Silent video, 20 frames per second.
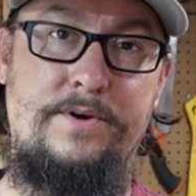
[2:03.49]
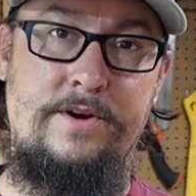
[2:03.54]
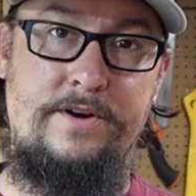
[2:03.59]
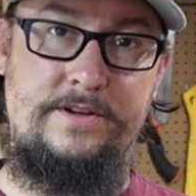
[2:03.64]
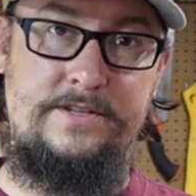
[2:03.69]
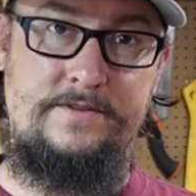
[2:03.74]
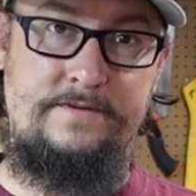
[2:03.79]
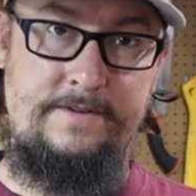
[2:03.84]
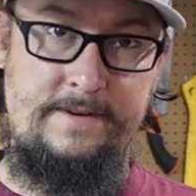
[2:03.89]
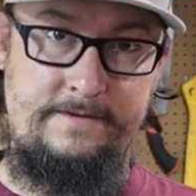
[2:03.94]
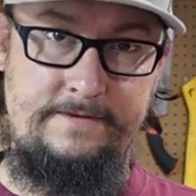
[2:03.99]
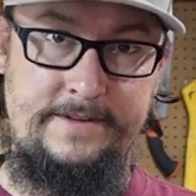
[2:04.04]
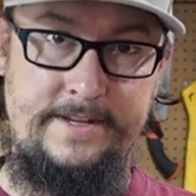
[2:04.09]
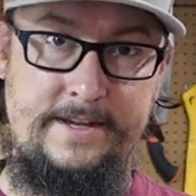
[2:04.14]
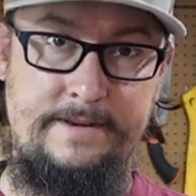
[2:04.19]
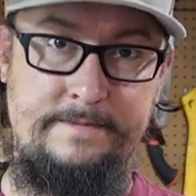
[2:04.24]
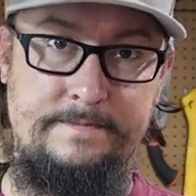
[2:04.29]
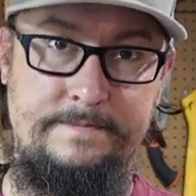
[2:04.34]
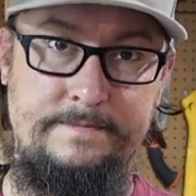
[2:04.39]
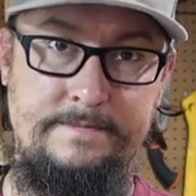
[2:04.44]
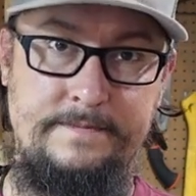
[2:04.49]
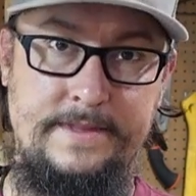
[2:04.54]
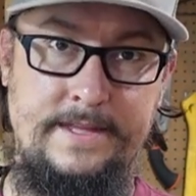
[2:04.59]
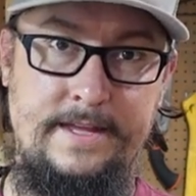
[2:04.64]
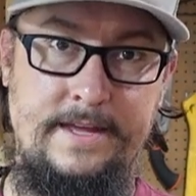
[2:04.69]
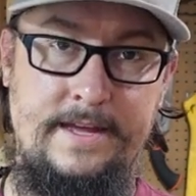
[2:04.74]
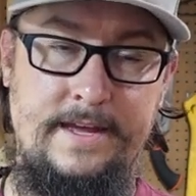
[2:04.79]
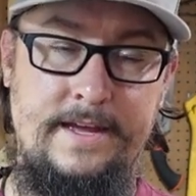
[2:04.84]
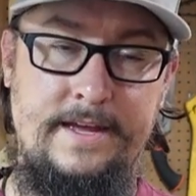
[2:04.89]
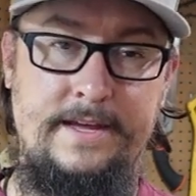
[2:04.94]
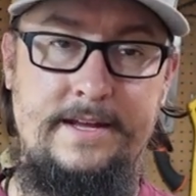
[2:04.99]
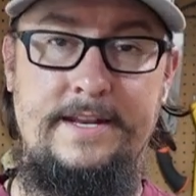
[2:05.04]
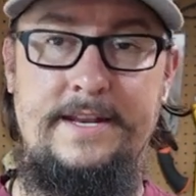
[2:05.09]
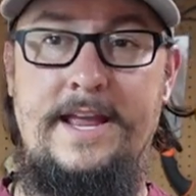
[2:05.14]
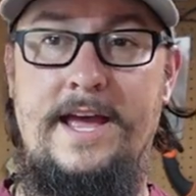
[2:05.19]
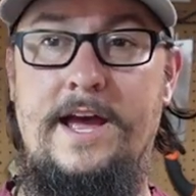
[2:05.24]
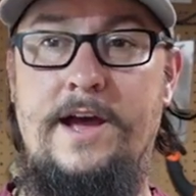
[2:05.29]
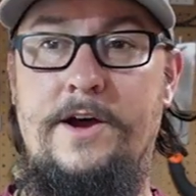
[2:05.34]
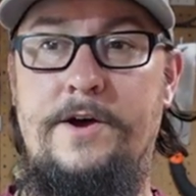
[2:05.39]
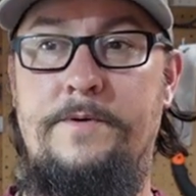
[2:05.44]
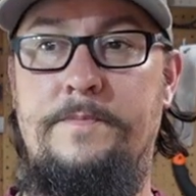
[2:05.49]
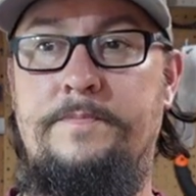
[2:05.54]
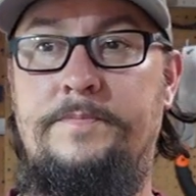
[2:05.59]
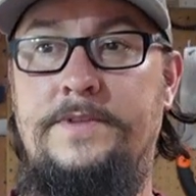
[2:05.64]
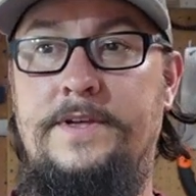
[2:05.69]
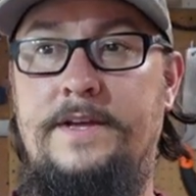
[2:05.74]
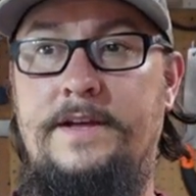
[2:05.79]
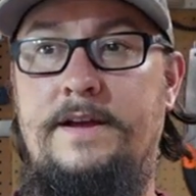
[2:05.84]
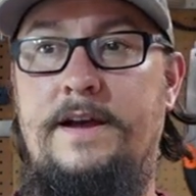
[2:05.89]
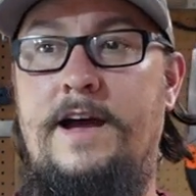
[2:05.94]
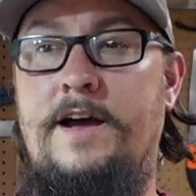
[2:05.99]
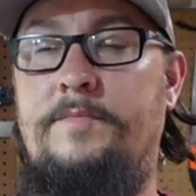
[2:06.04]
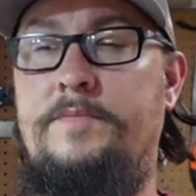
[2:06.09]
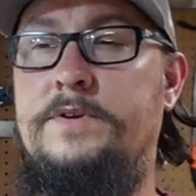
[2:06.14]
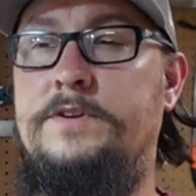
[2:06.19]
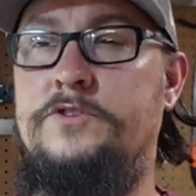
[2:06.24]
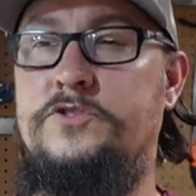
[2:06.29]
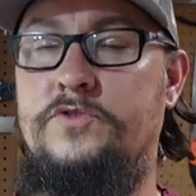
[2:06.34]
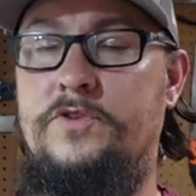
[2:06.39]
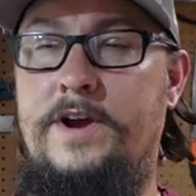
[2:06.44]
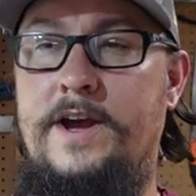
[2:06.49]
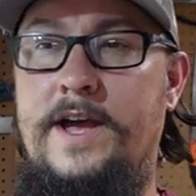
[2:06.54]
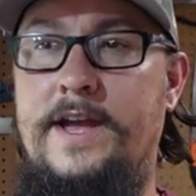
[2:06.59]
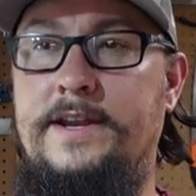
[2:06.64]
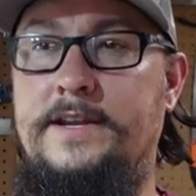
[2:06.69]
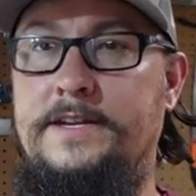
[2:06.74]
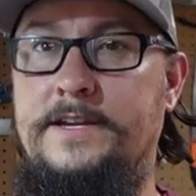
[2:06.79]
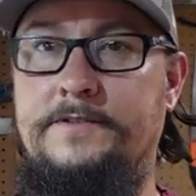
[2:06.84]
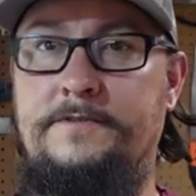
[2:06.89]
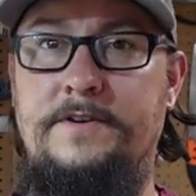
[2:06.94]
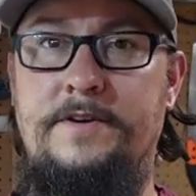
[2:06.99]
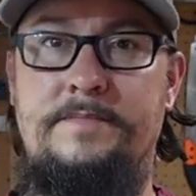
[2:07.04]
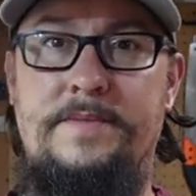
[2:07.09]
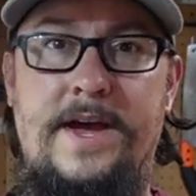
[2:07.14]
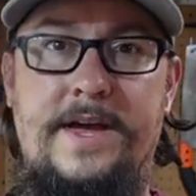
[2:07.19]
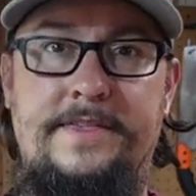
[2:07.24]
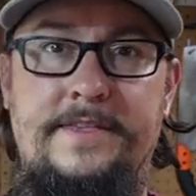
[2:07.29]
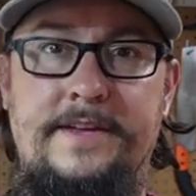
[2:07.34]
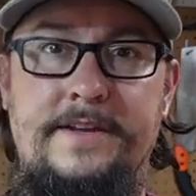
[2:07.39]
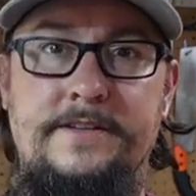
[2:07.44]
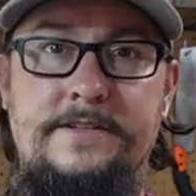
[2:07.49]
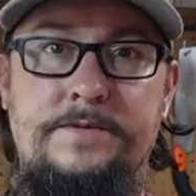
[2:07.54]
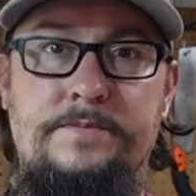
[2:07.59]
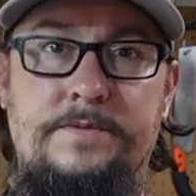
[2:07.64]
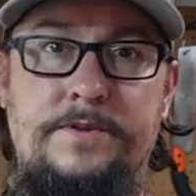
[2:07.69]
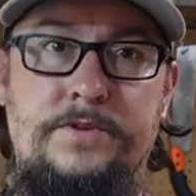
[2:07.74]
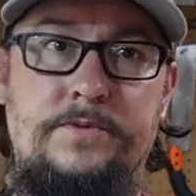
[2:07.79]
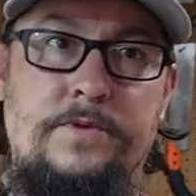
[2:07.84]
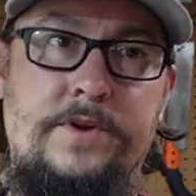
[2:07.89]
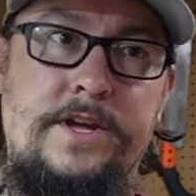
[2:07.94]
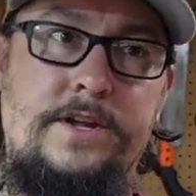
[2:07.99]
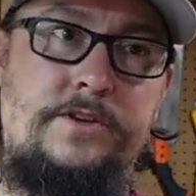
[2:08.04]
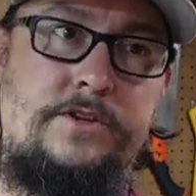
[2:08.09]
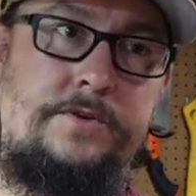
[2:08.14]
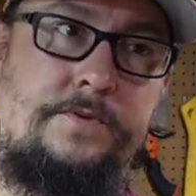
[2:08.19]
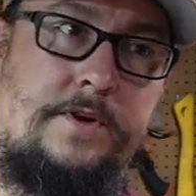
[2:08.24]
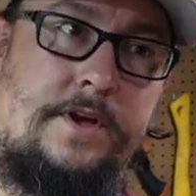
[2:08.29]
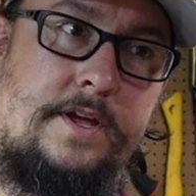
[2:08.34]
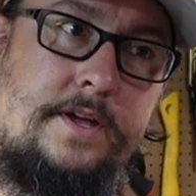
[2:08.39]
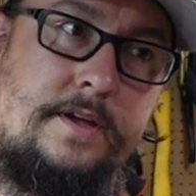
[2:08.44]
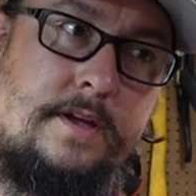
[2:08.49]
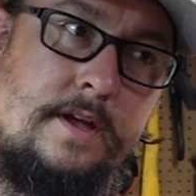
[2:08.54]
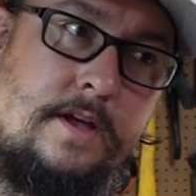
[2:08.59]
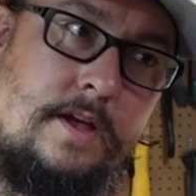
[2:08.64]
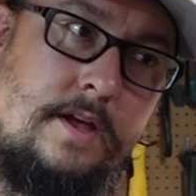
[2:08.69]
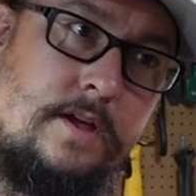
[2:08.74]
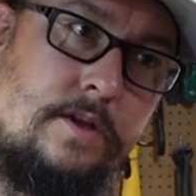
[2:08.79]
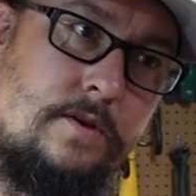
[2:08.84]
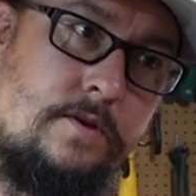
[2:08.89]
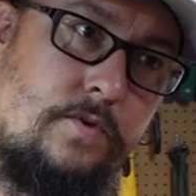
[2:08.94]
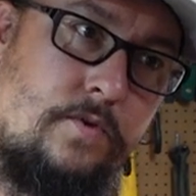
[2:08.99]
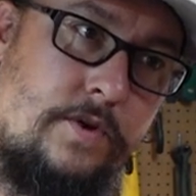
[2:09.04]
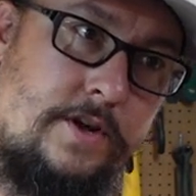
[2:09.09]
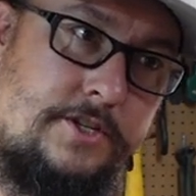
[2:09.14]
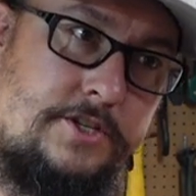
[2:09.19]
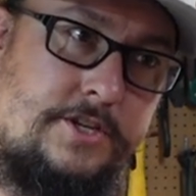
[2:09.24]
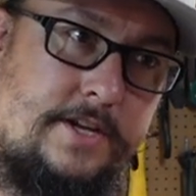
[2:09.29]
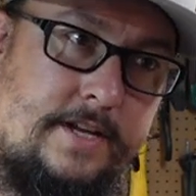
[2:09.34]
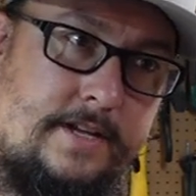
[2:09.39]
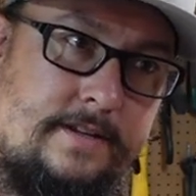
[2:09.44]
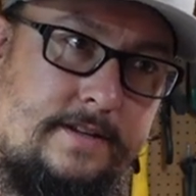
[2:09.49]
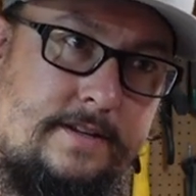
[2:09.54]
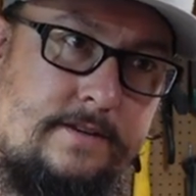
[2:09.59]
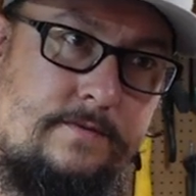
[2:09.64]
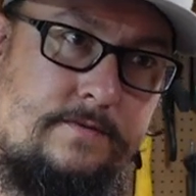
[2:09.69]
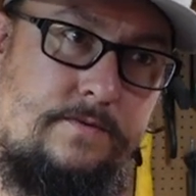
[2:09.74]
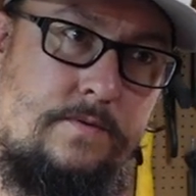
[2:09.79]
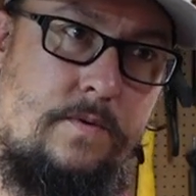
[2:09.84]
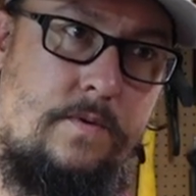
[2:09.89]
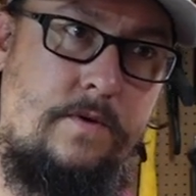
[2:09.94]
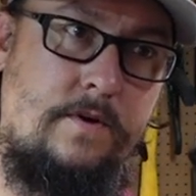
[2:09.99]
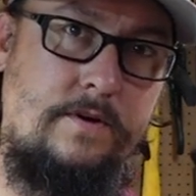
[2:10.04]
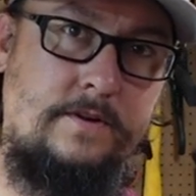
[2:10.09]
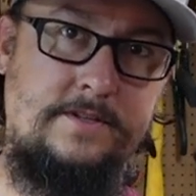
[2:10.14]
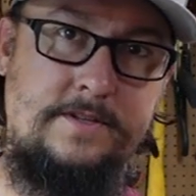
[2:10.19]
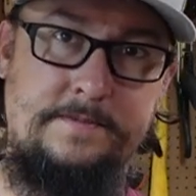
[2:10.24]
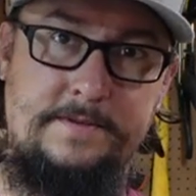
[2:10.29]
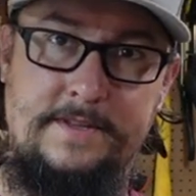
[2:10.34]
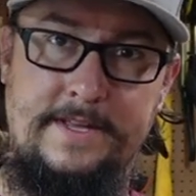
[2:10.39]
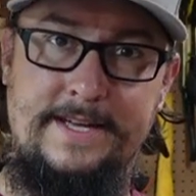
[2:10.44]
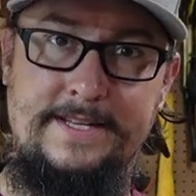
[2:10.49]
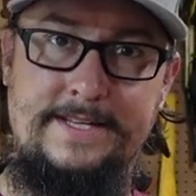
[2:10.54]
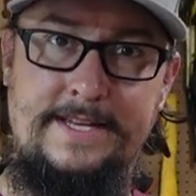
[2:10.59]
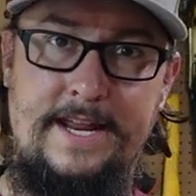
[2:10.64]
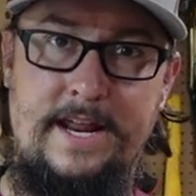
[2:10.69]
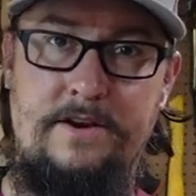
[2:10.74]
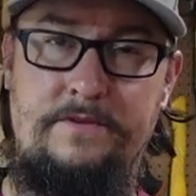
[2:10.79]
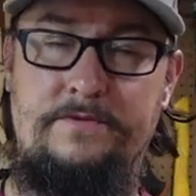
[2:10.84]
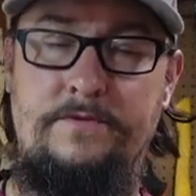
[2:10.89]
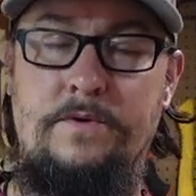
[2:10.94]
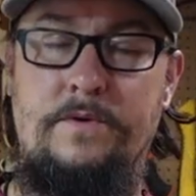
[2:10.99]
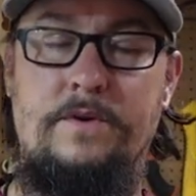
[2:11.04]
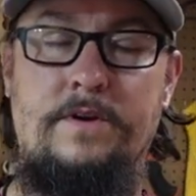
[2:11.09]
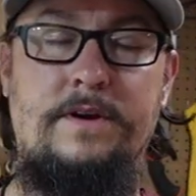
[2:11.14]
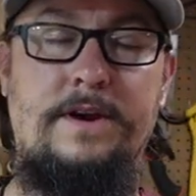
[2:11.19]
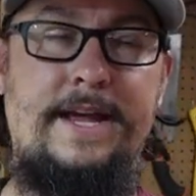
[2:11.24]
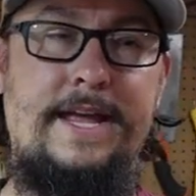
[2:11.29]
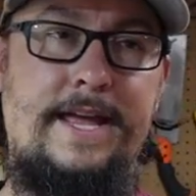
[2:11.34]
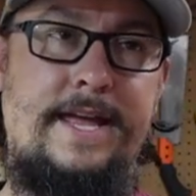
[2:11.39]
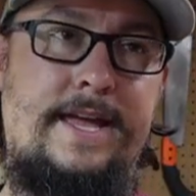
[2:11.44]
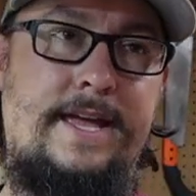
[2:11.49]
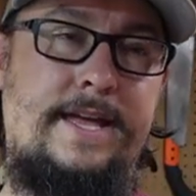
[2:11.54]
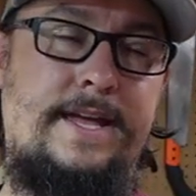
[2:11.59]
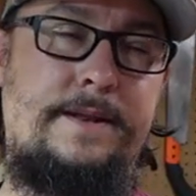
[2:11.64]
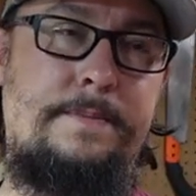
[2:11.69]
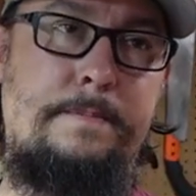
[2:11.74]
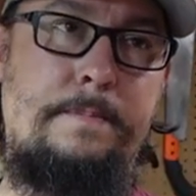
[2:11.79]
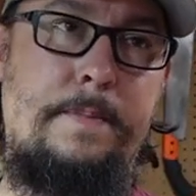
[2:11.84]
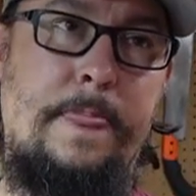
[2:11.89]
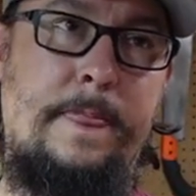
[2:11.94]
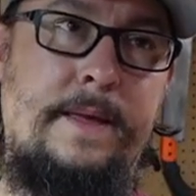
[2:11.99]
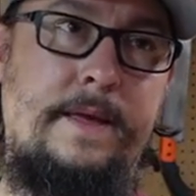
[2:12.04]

Parks 50. Now, I've been trying different methods between doing quenchant for something like 1084 in